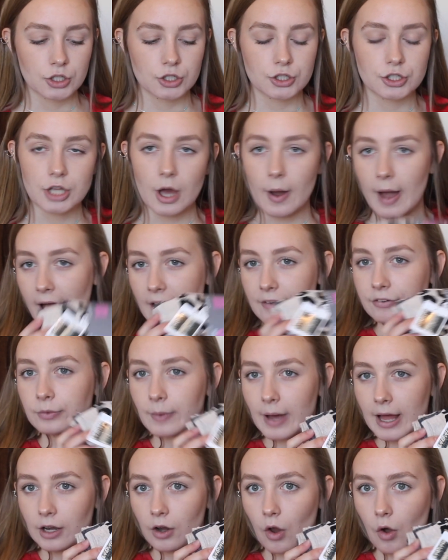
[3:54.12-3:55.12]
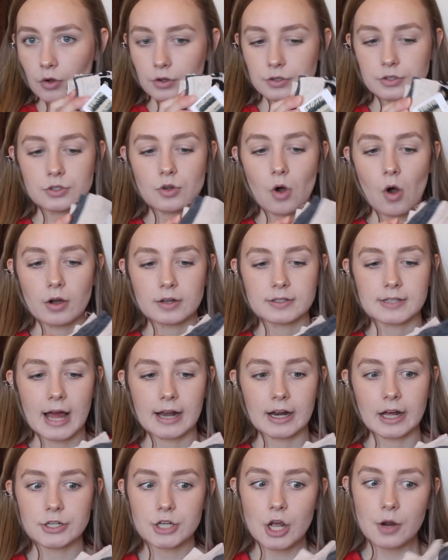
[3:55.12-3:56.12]
So I have to wear long socks
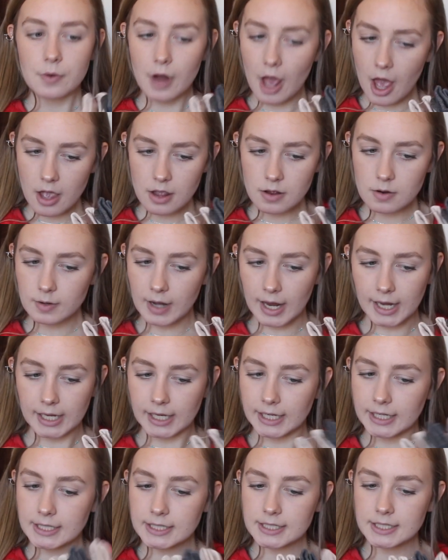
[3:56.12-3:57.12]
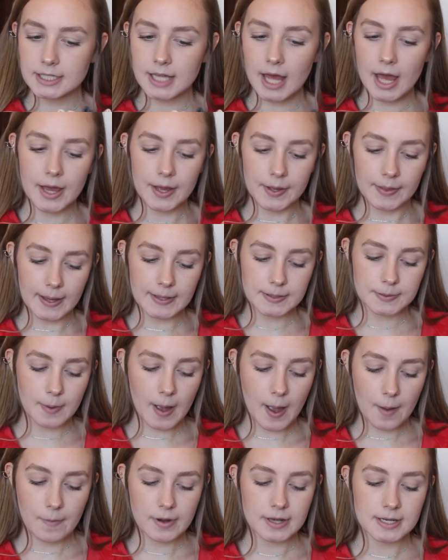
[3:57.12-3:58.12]
and I don't own any, so that's
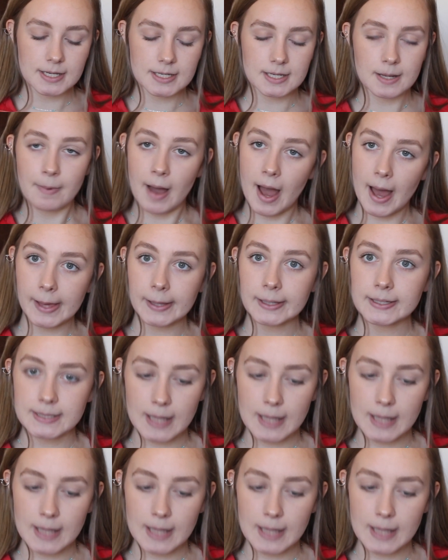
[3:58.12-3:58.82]
why I wanted to buy